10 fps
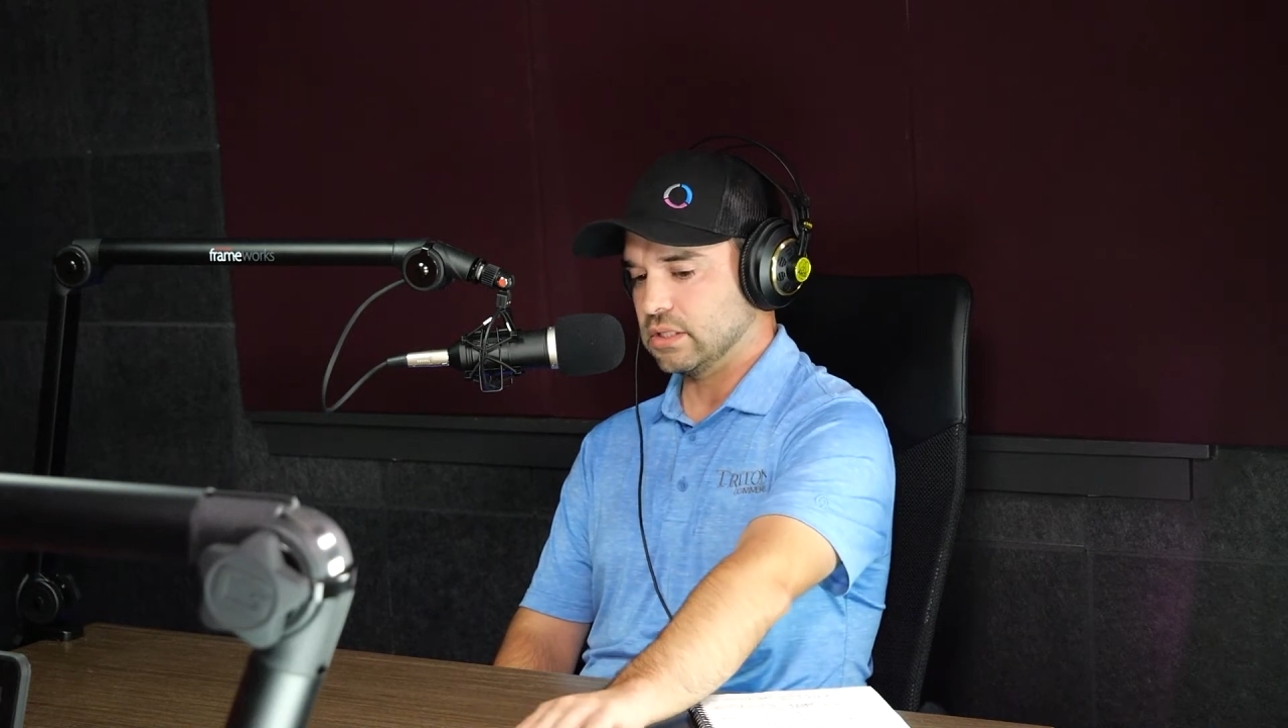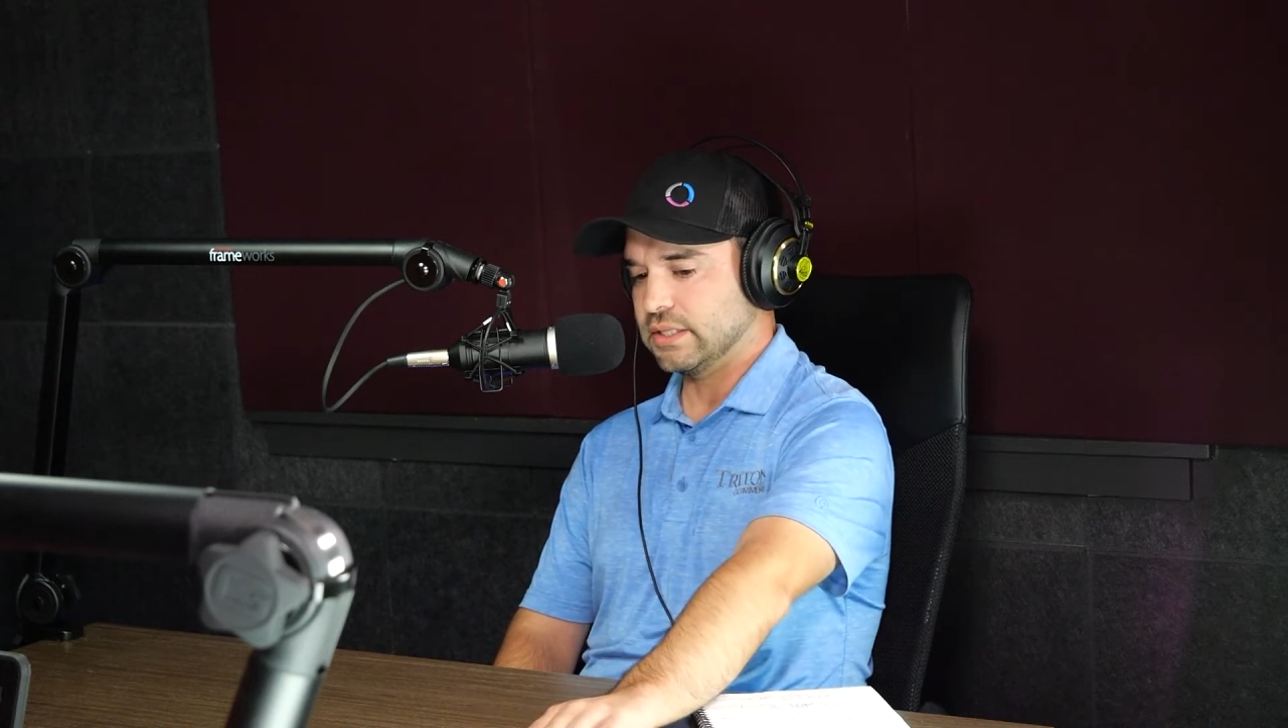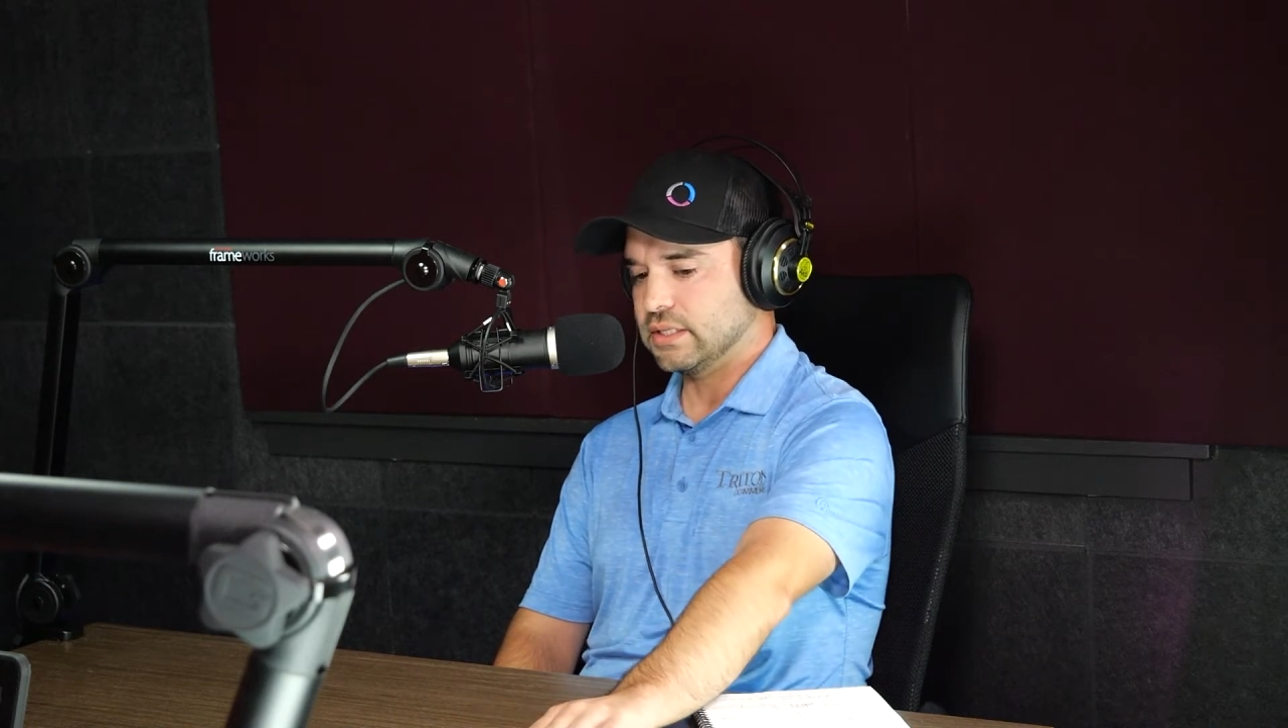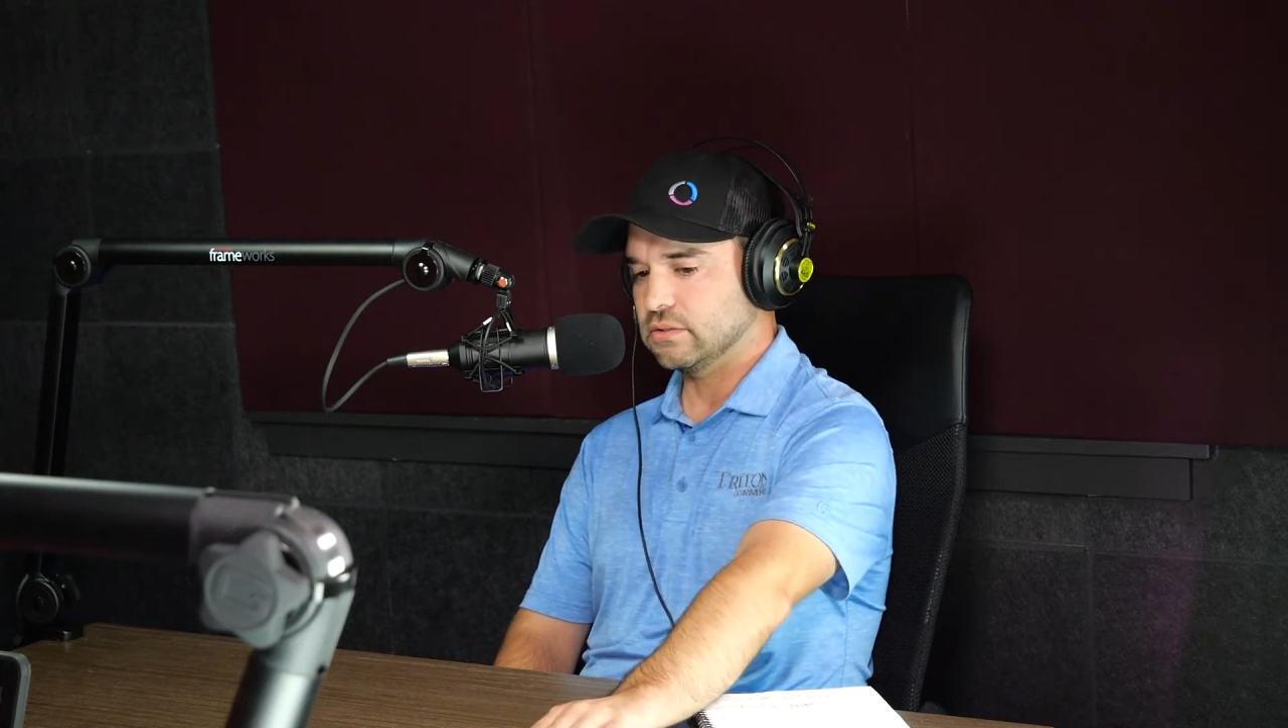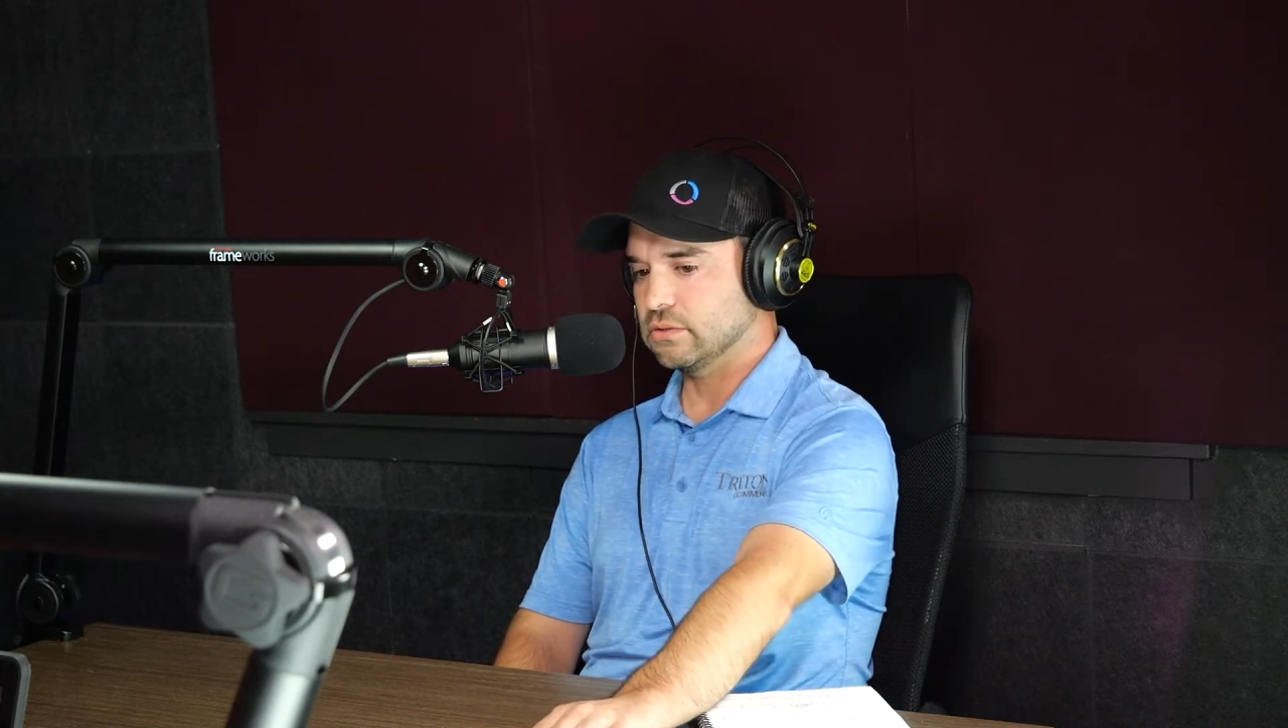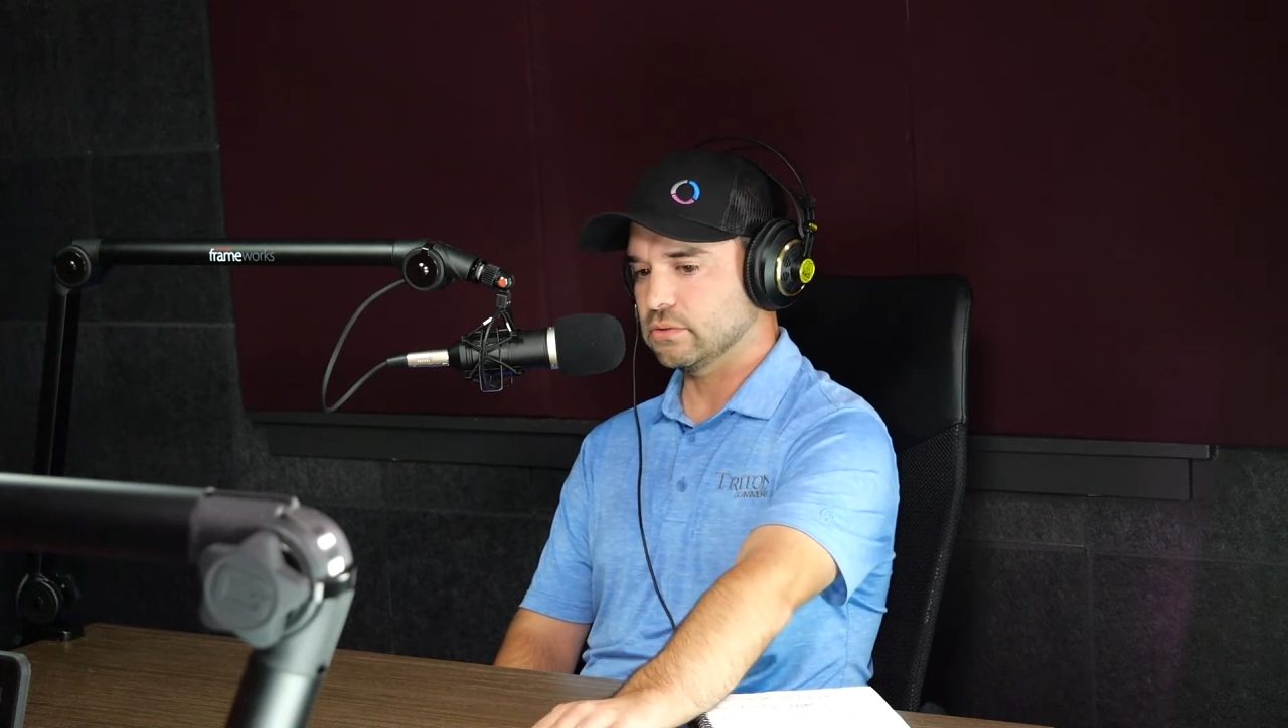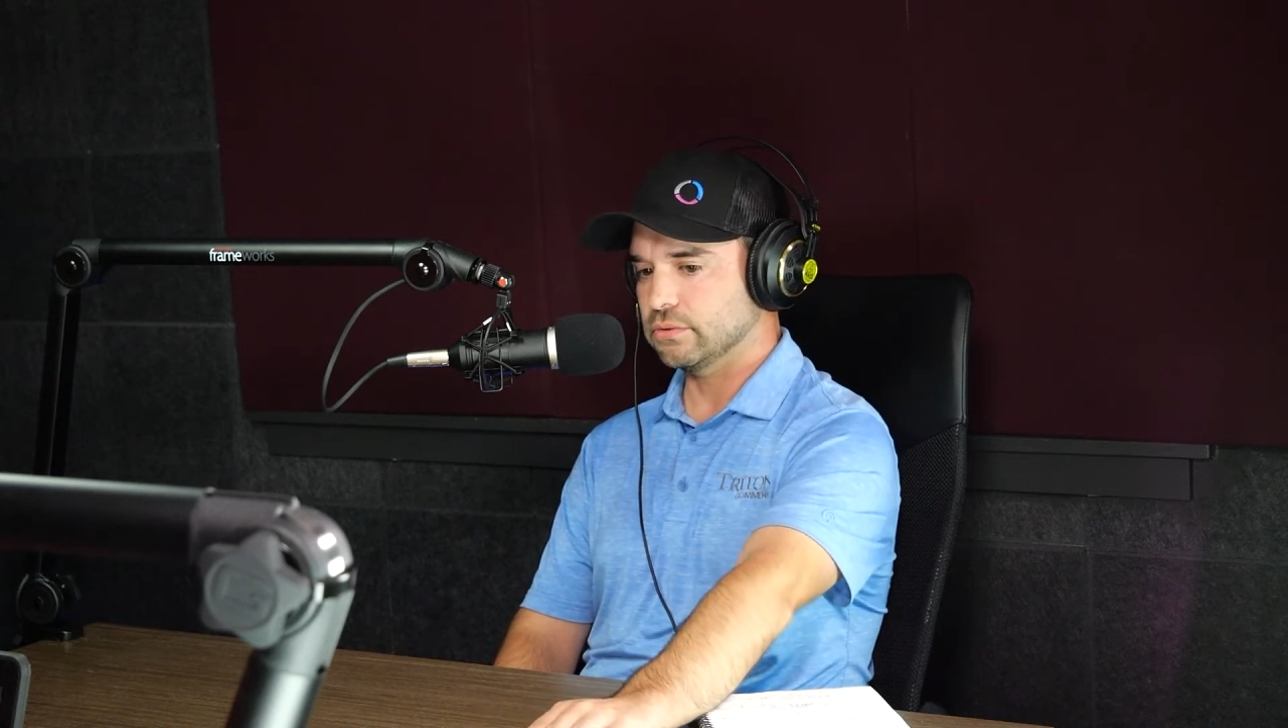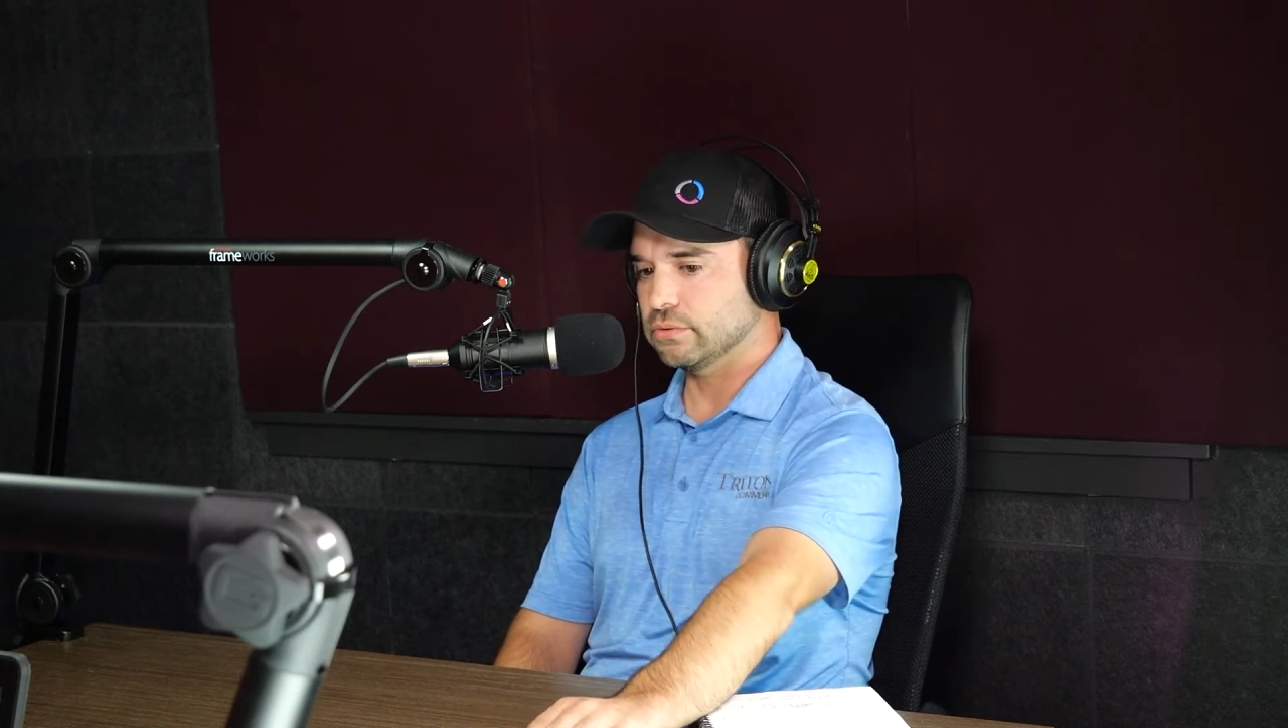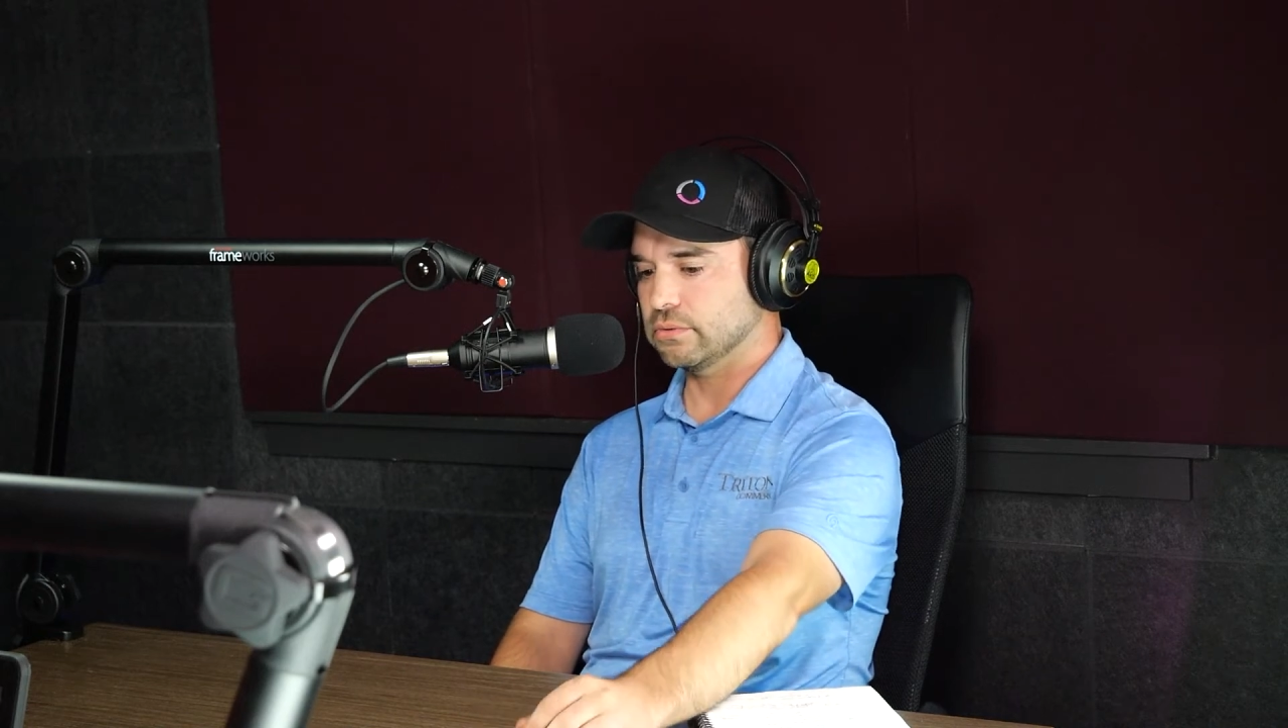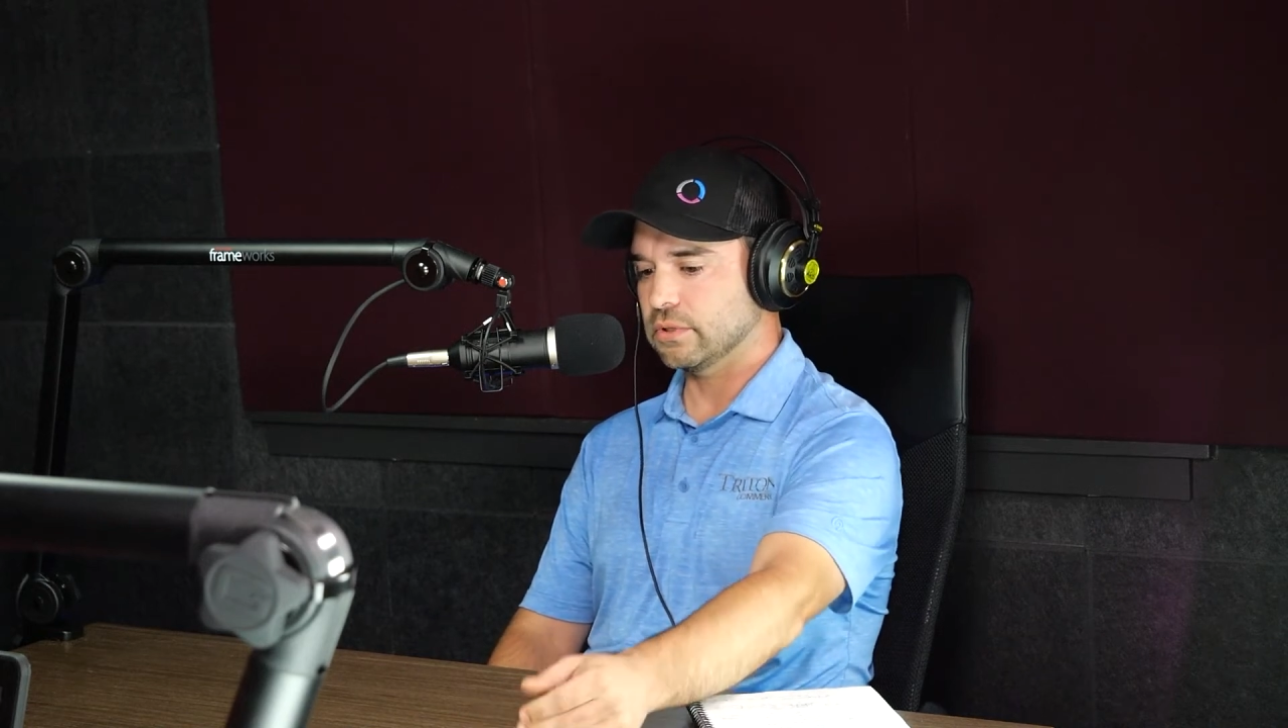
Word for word: lead to